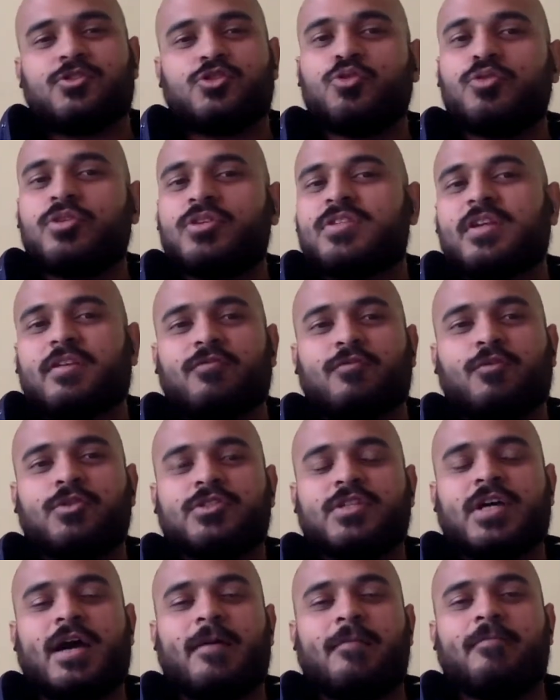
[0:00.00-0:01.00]
do this thing
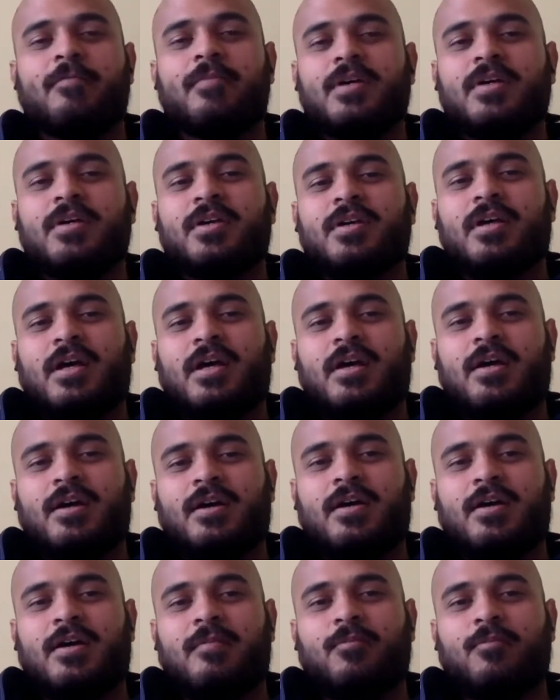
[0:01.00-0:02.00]
full time,
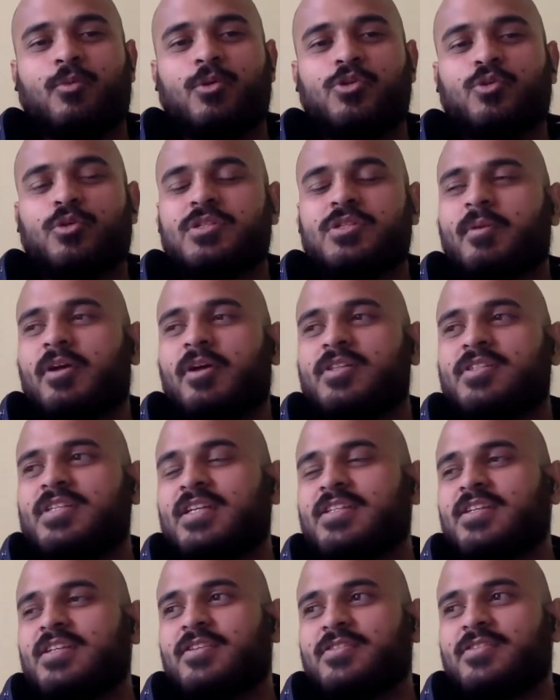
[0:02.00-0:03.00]
which was about
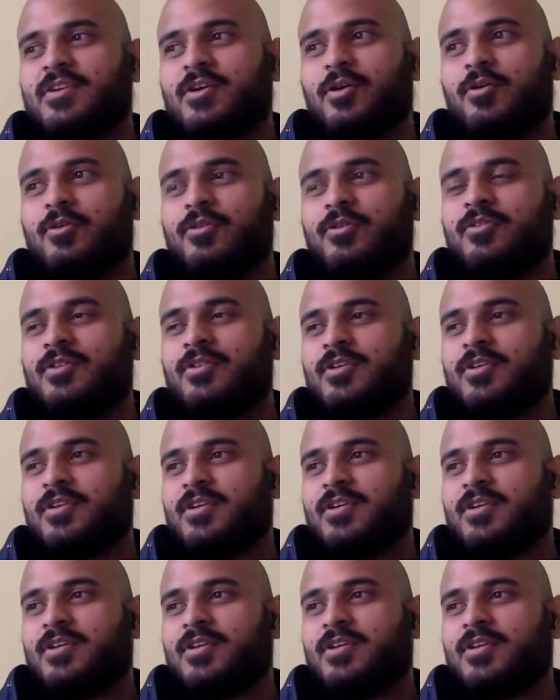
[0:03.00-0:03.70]
6 years ago.